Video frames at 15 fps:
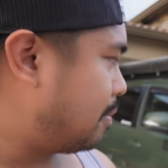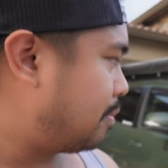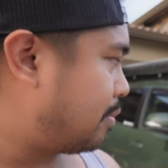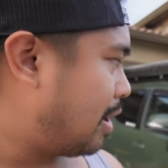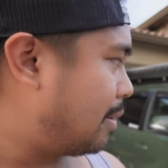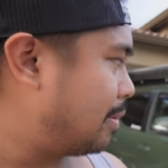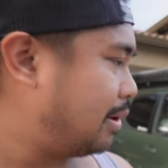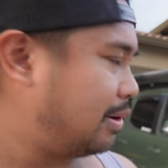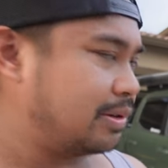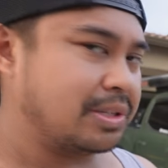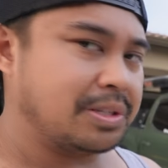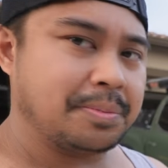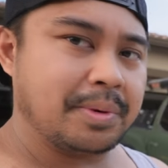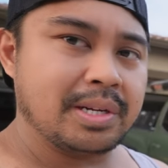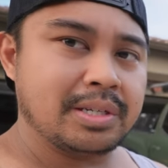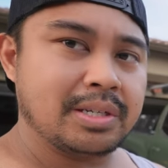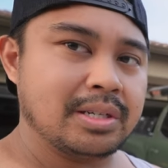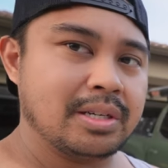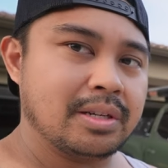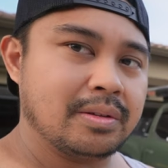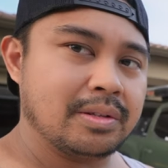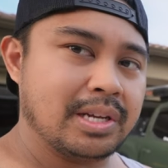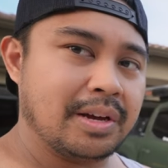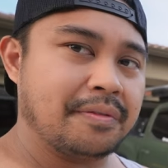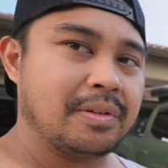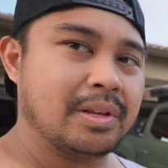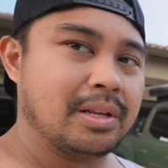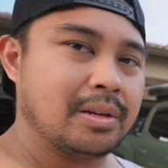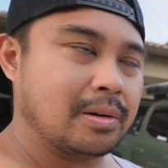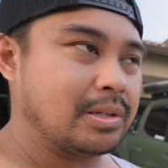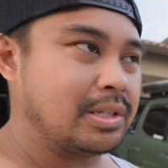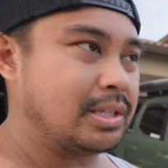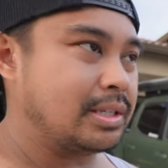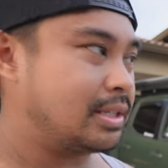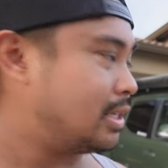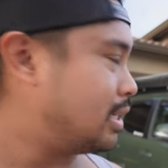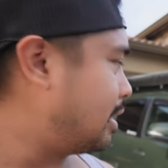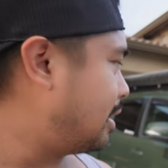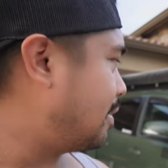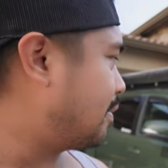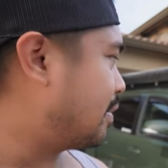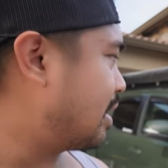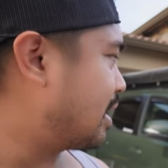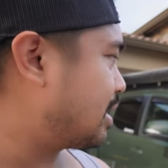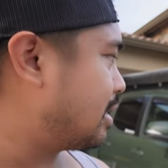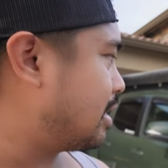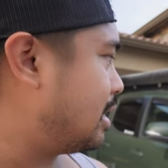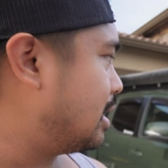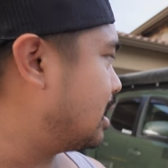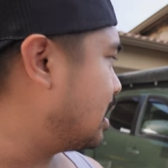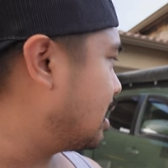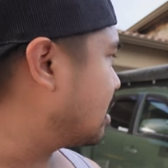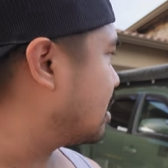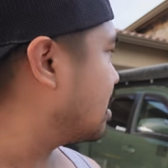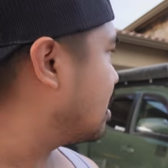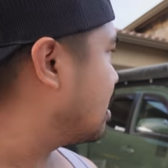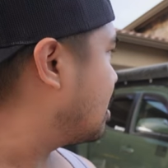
probably new suspension, definitely an RTT for next season.